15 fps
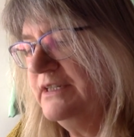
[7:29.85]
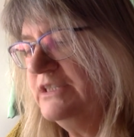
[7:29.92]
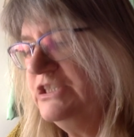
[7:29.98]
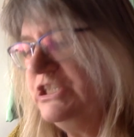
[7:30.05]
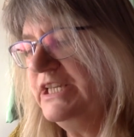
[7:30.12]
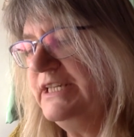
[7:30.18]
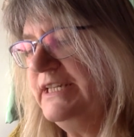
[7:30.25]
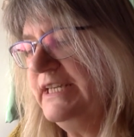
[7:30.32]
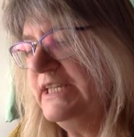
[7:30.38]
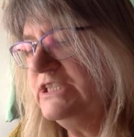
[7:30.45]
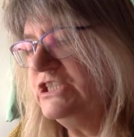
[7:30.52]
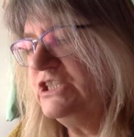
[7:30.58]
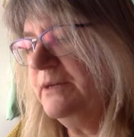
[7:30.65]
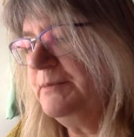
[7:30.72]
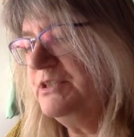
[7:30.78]
Gin
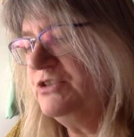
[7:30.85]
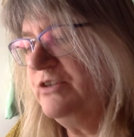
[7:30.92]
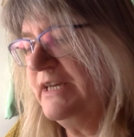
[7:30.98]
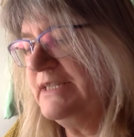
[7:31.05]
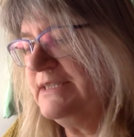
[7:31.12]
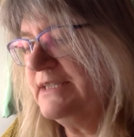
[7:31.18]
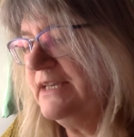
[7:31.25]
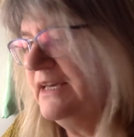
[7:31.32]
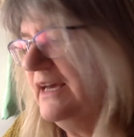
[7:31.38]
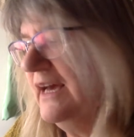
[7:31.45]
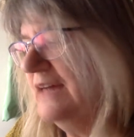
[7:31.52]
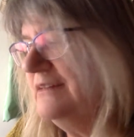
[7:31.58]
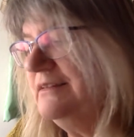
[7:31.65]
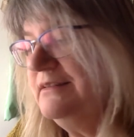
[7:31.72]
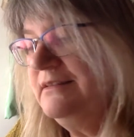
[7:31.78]
hitched up a dress
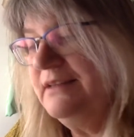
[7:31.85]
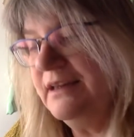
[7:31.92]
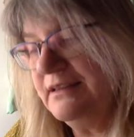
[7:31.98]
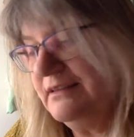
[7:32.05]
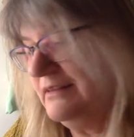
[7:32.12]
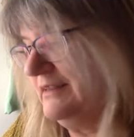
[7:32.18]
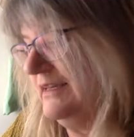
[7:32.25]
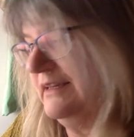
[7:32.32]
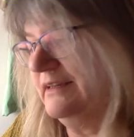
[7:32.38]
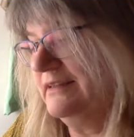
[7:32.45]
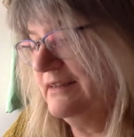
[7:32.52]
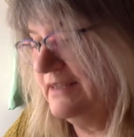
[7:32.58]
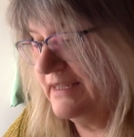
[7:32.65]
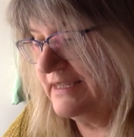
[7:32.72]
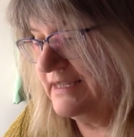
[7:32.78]
and, nothing
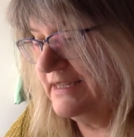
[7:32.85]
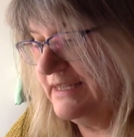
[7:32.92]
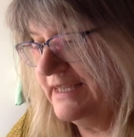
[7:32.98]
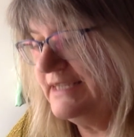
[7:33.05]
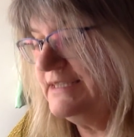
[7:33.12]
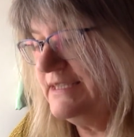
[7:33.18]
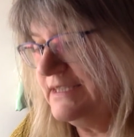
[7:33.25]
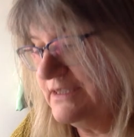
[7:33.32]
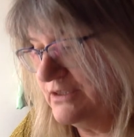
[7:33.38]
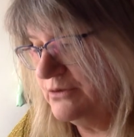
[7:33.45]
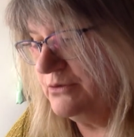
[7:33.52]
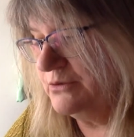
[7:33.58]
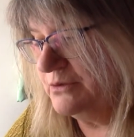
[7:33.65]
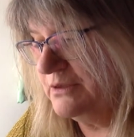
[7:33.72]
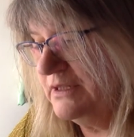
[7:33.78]
like a lady at
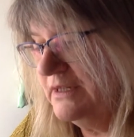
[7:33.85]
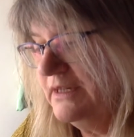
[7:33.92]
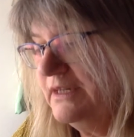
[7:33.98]
all,